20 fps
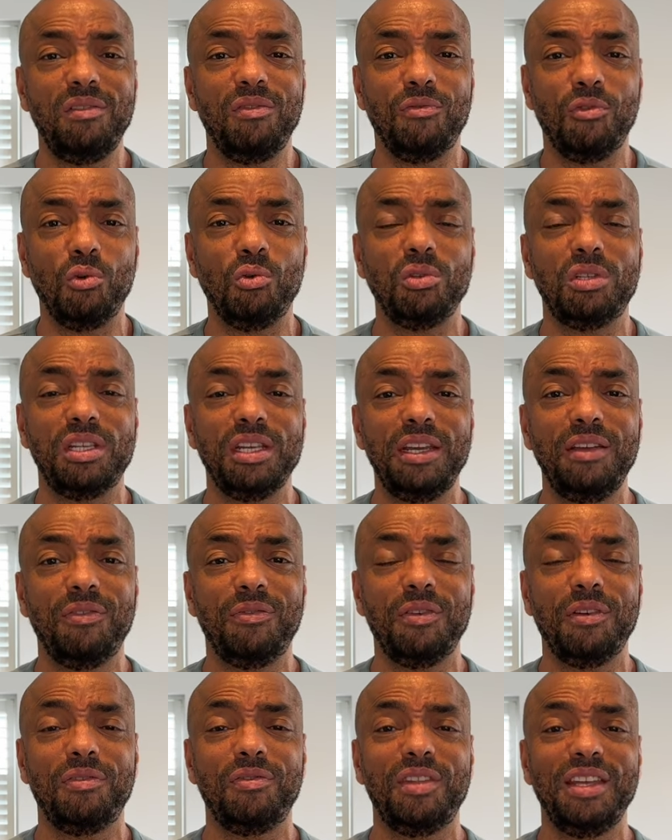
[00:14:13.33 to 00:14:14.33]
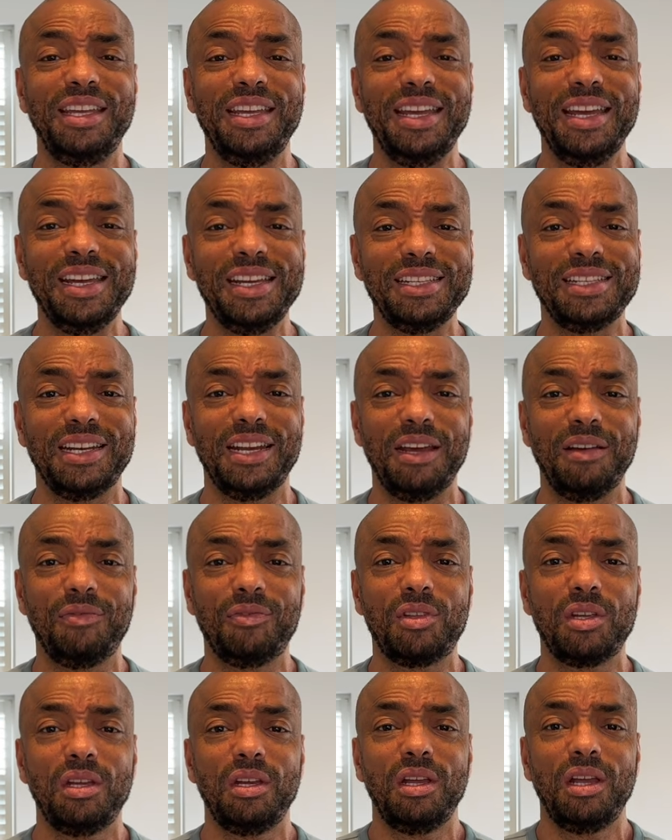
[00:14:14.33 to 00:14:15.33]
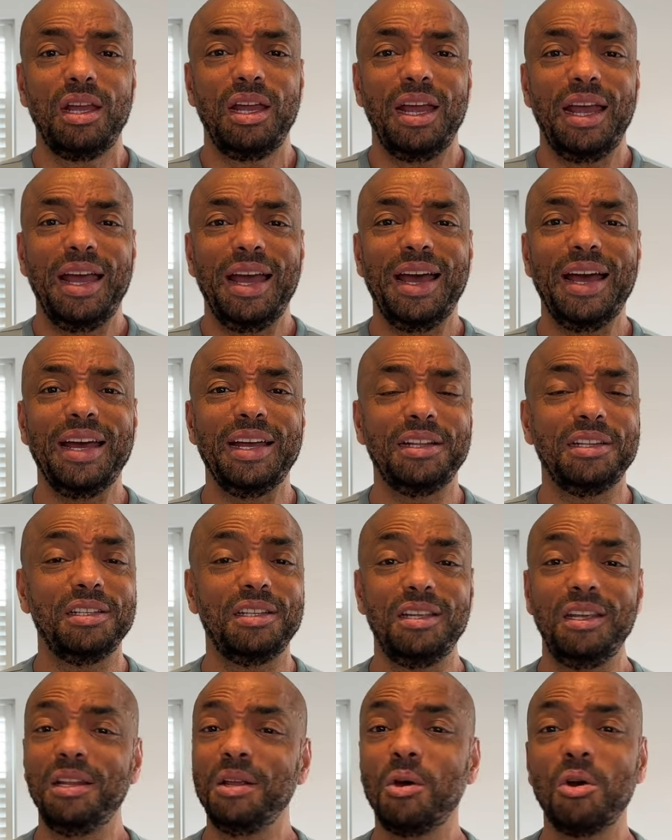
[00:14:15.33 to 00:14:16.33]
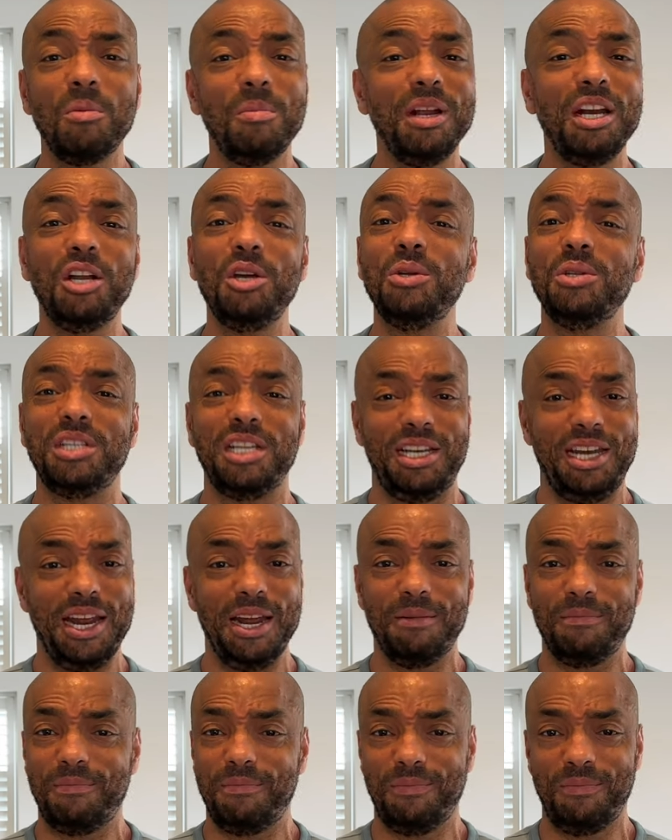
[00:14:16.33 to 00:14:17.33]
40, 50 years left, and you don't want to be losing yet.